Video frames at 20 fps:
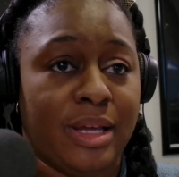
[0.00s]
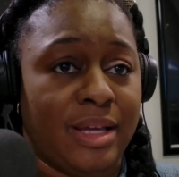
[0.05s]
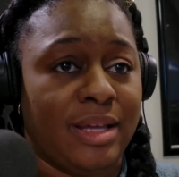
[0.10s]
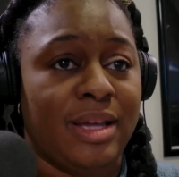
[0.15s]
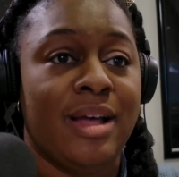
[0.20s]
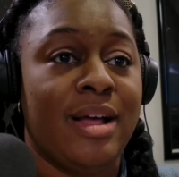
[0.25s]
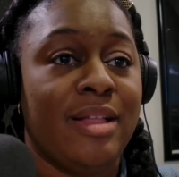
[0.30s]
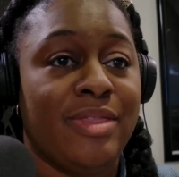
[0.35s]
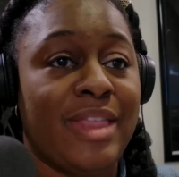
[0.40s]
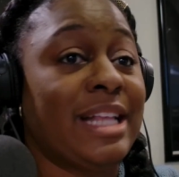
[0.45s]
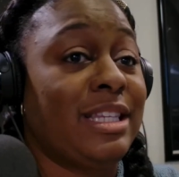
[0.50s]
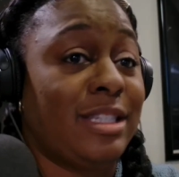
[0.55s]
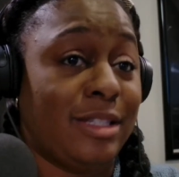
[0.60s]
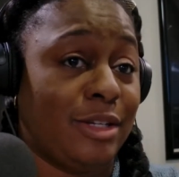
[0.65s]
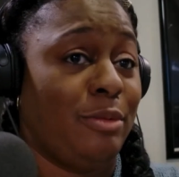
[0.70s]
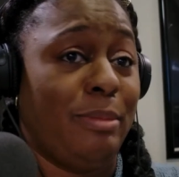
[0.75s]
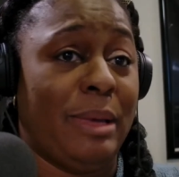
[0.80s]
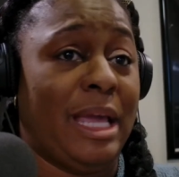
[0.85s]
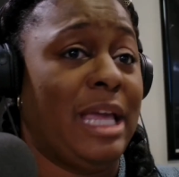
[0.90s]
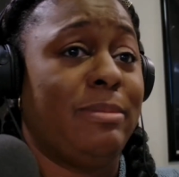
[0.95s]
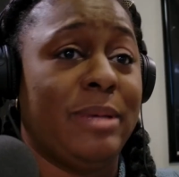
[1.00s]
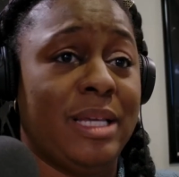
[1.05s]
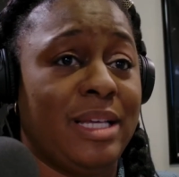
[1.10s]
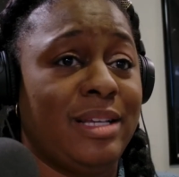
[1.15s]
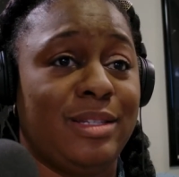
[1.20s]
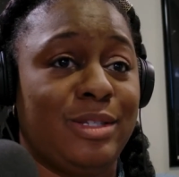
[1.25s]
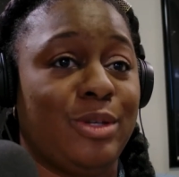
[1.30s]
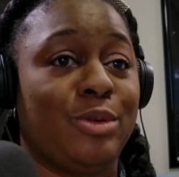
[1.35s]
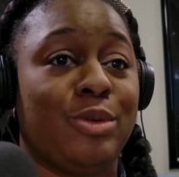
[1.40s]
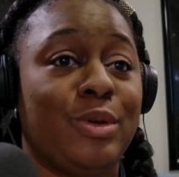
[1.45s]
Like that's their
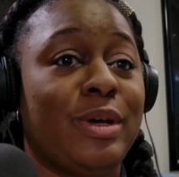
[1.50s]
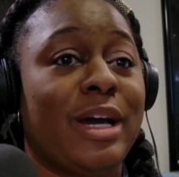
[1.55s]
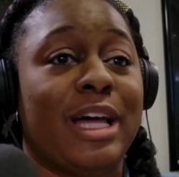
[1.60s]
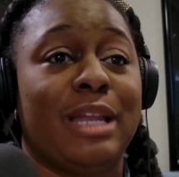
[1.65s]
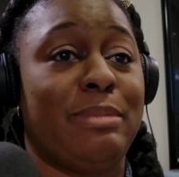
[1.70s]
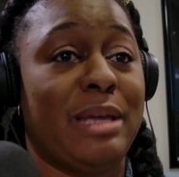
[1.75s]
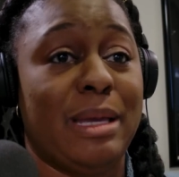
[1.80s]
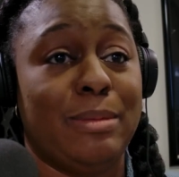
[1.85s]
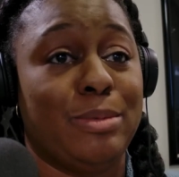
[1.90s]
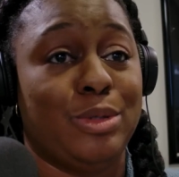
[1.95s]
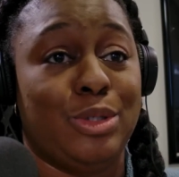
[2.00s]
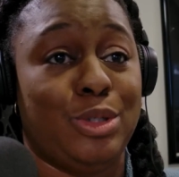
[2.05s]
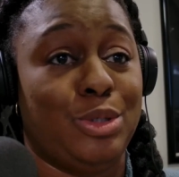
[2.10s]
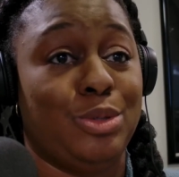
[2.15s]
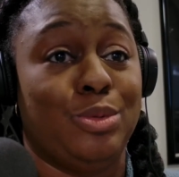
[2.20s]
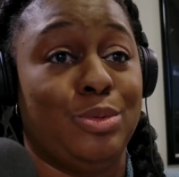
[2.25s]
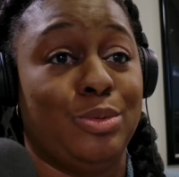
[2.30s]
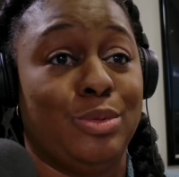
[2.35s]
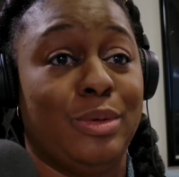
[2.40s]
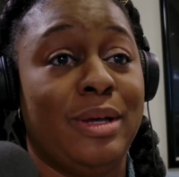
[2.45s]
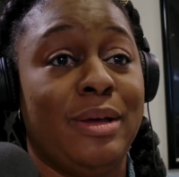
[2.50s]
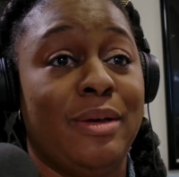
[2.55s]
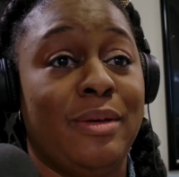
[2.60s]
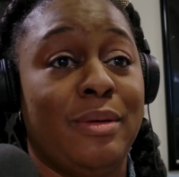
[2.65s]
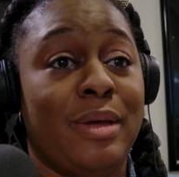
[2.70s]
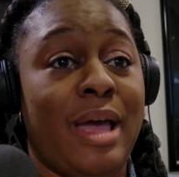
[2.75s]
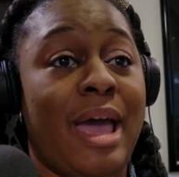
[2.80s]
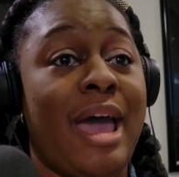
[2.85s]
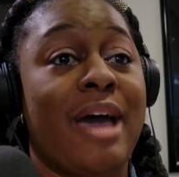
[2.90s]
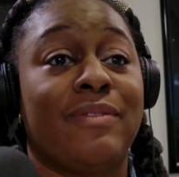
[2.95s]
baby. So you got to be able to
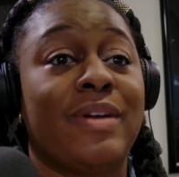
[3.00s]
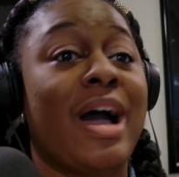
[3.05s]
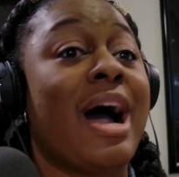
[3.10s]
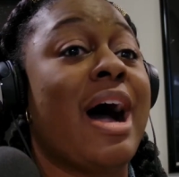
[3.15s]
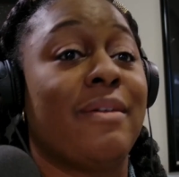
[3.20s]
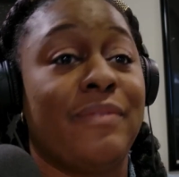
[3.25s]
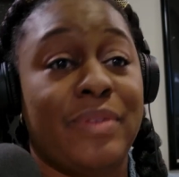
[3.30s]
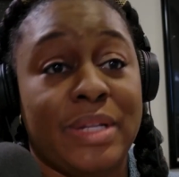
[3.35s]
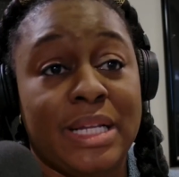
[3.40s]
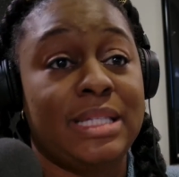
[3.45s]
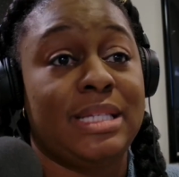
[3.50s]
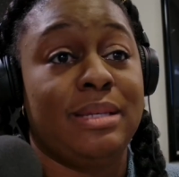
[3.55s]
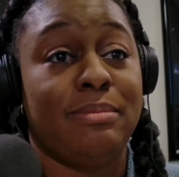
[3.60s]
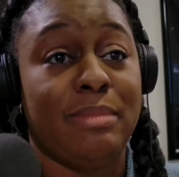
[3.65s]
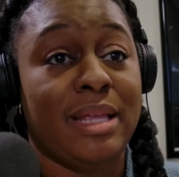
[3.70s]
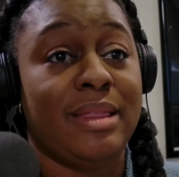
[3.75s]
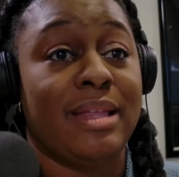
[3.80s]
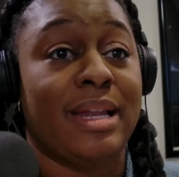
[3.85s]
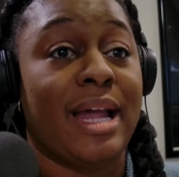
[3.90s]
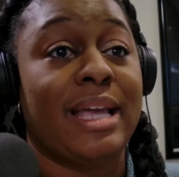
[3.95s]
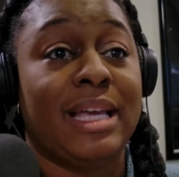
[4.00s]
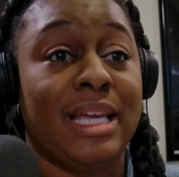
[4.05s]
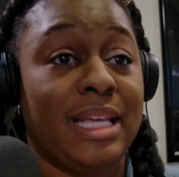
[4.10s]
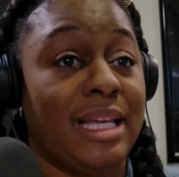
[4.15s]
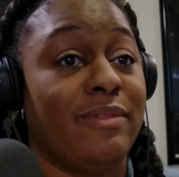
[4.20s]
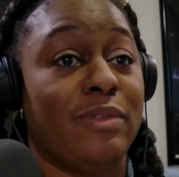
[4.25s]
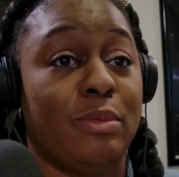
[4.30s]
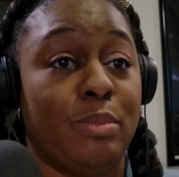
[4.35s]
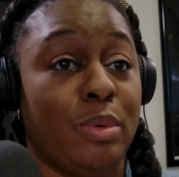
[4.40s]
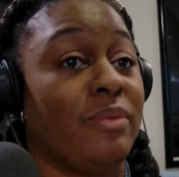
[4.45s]
have confidence in me that I
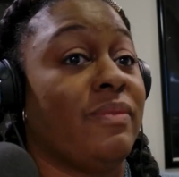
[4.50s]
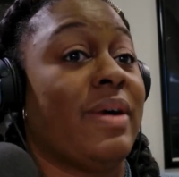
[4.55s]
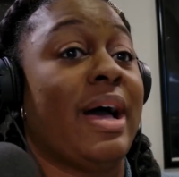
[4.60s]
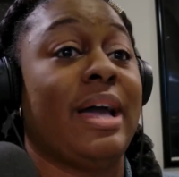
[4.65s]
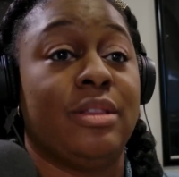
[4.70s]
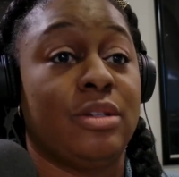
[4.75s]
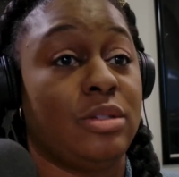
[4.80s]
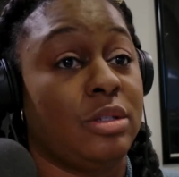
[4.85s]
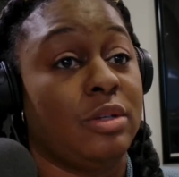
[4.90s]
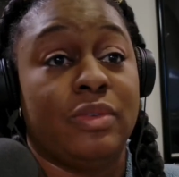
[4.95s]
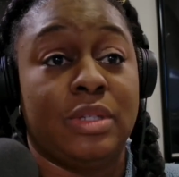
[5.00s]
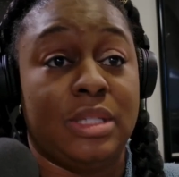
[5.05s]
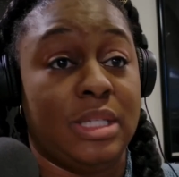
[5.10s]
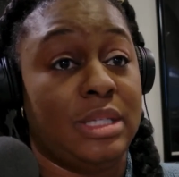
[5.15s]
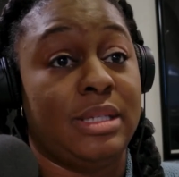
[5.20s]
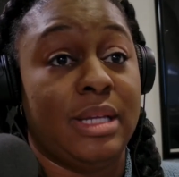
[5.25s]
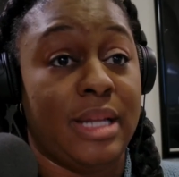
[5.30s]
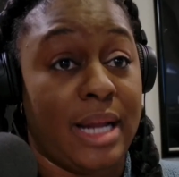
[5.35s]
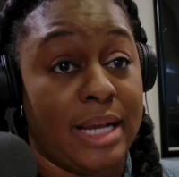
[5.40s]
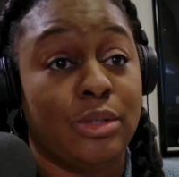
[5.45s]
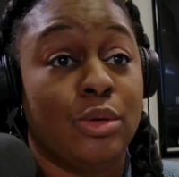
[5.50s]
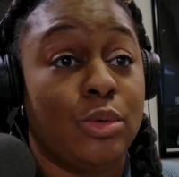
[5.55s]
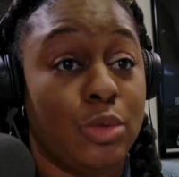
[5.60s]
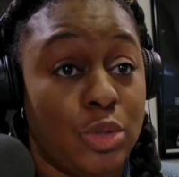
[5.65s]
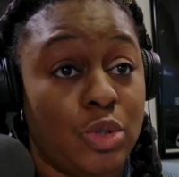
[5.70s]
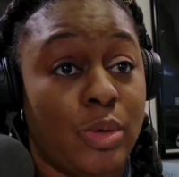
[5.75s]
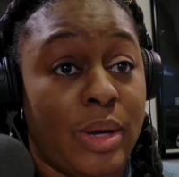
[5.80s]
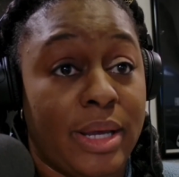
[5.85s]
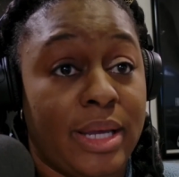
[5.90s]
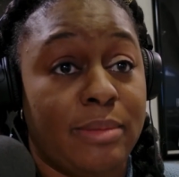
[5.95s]
can even provide the services that I
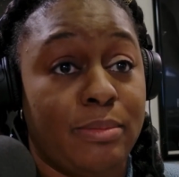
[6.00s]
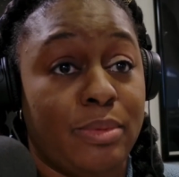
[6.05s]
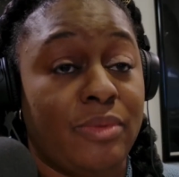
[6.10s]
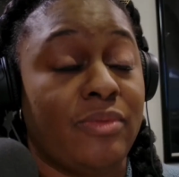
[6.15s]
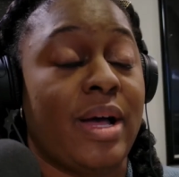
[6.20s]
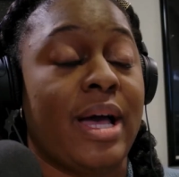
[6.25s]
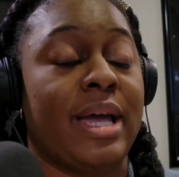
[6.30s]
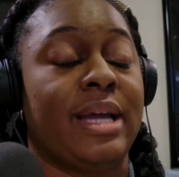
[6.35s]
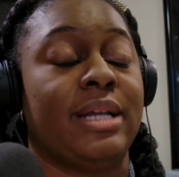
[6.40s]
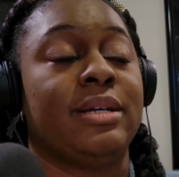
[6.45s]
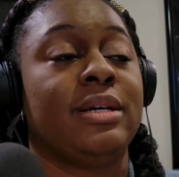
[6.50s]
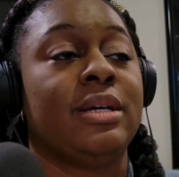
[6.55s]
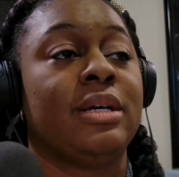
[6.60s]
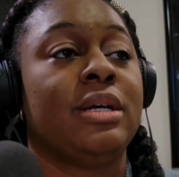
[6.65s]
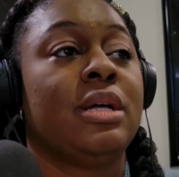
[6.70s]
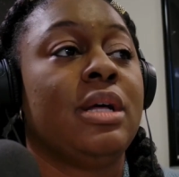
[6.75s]
told you I can provide.